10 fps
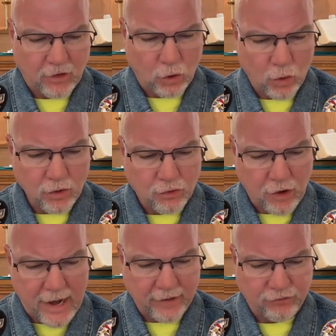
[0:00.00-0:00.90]
For the Lord
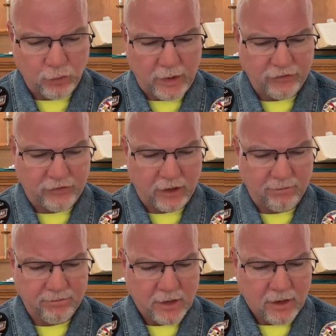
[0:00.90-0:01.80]
grants
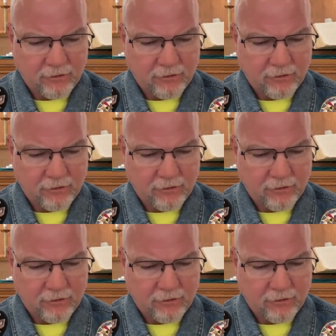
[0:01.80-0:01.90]
wisdom.